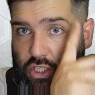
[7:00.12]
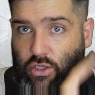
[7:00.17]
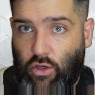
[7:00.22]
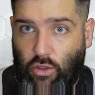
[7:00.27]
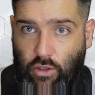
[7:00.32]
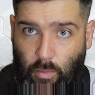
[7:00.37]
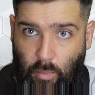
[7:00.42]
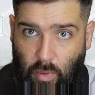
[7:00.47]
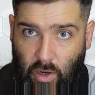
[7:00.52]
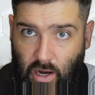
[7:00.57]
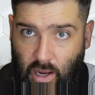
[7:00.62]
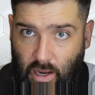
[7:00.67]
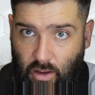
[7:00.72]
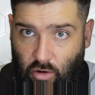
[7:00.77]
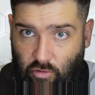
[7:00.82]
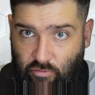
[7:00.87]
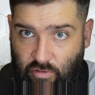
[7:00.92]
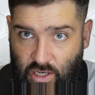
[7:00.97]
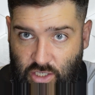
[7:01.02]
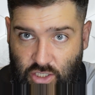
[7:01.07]
is called the
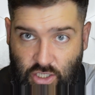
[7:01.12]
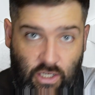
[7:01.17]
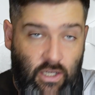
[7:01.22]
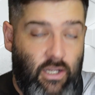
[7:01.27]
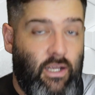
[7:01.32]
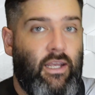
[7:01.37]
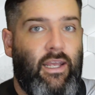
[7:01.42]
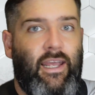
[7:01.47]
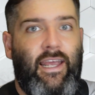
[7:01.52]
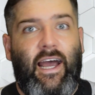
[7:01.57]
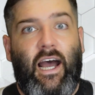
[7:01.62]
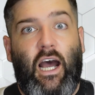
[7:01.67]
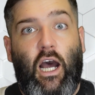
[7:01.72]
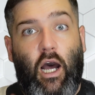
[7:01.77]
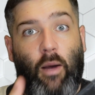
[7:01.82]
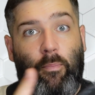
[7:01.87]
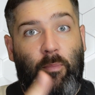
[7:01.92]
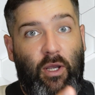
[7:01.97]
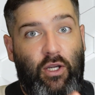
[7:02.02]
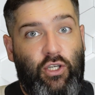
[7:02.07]
parietal ridge.
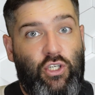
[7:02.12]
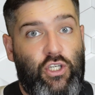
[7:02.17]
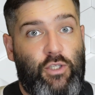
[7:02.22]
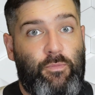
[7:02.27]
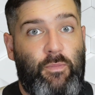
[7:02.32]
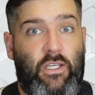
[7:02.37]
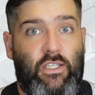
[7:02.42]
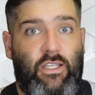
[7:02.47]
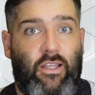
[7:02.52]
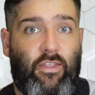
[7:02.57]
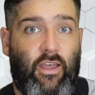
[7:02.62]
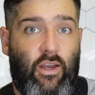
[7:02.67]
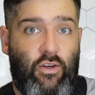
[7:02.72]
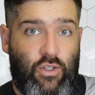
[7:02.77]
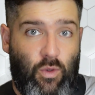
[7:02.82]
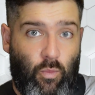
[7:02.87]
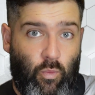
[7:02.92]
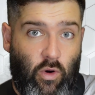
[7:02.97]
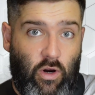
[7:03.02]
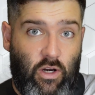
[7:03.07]
A picture speaks
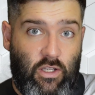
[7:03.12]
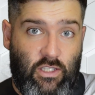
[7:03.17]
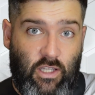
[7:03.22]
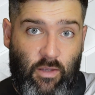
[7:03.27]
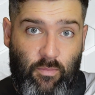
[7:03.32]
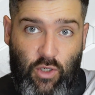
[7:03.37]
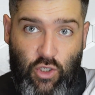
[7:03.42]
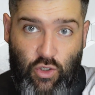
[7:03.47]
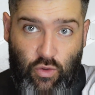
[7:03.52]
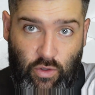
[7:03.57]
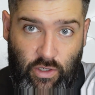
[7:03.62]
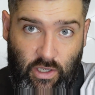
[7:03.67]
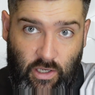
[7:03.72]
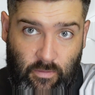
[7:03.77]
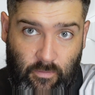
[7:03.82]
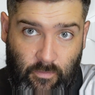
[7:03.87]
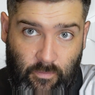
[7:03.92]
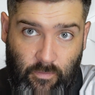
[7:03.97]
1,000 words, let me show you.